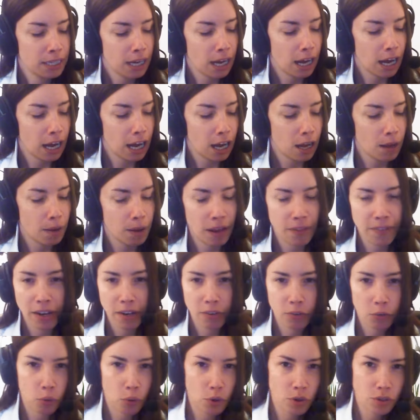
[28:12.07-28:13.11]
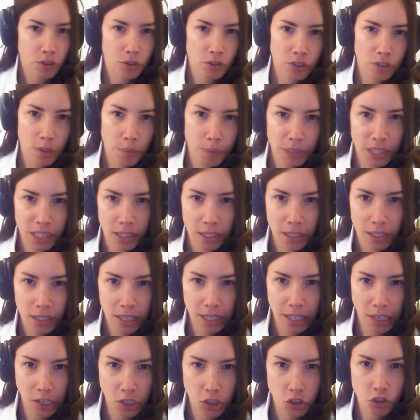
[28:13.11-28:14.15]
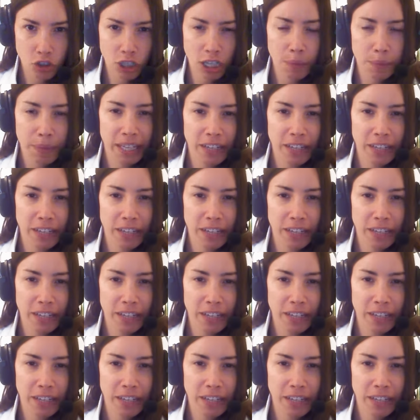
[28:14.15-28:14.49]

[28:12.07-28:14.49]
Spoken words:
And then, of course, there's something like extreme